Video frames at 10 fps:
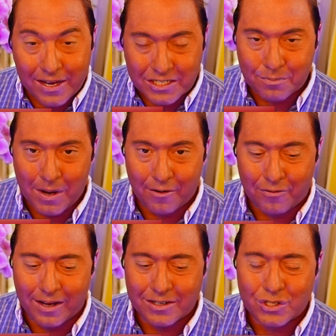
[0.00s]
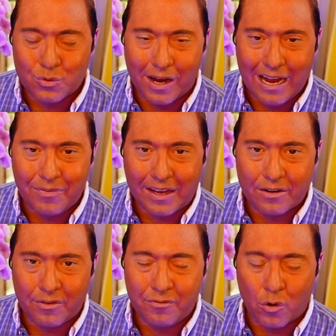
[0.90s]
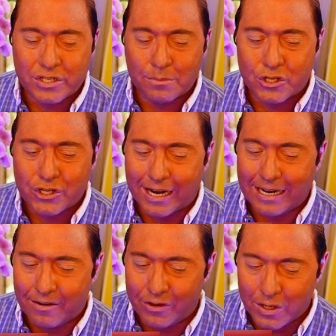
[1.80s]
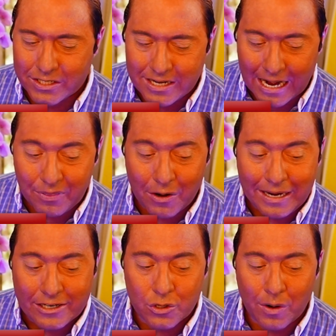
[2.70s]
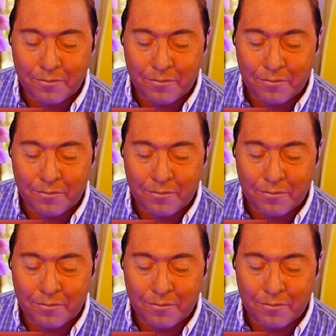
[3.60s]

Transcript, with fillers: This, my friends, is why you have to get a forced stimulus check in every U S state. There